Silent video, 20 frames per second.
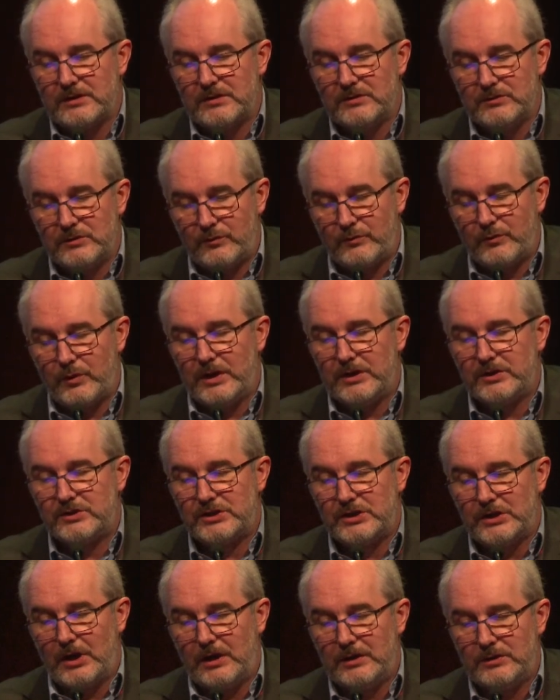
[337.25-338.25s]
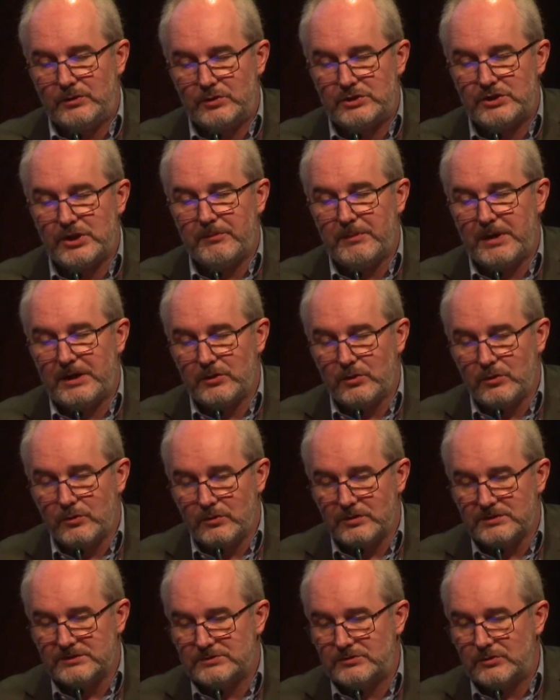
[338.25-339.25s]
the French, and the German
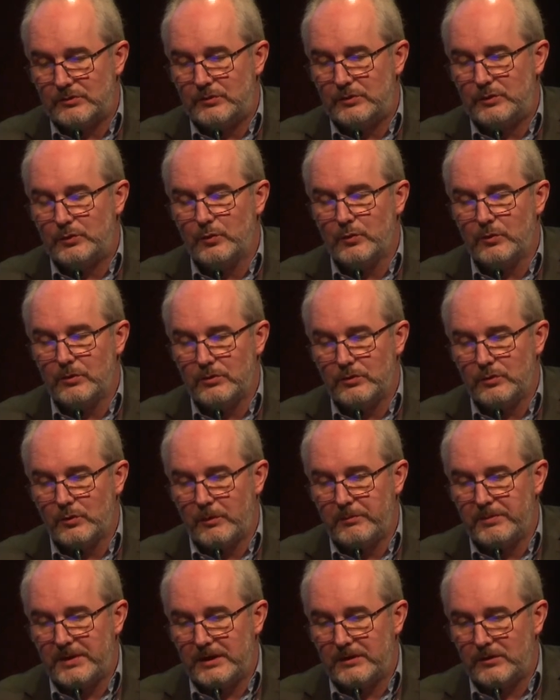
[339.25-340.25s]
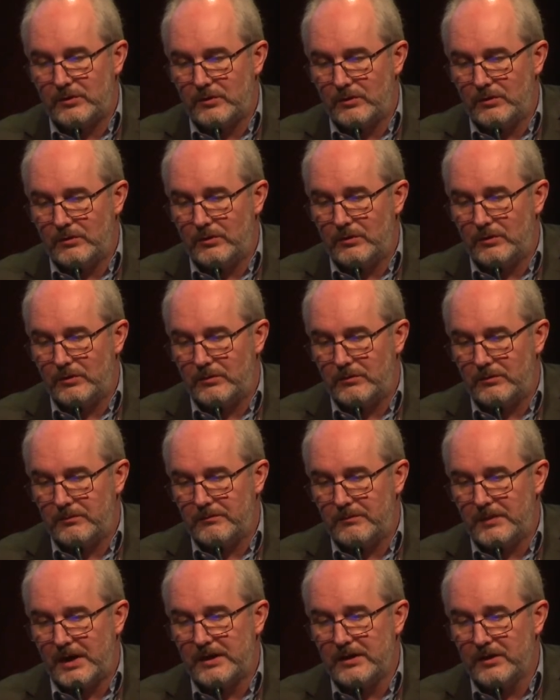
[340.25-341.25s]
cohorts, so European
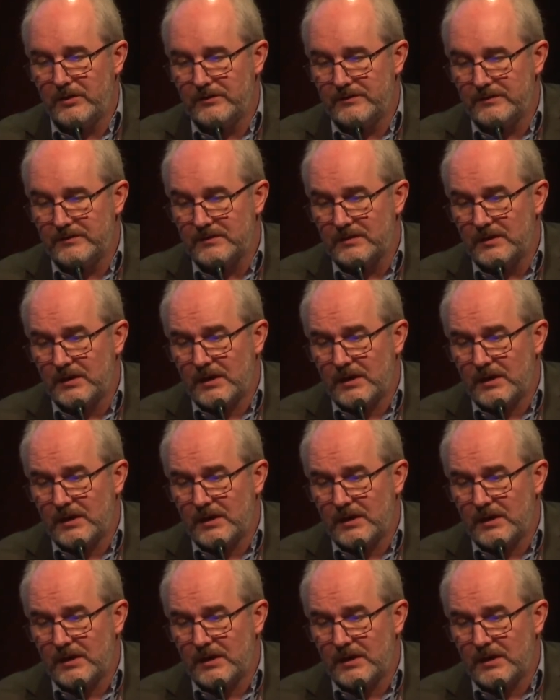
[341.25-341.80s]
minors,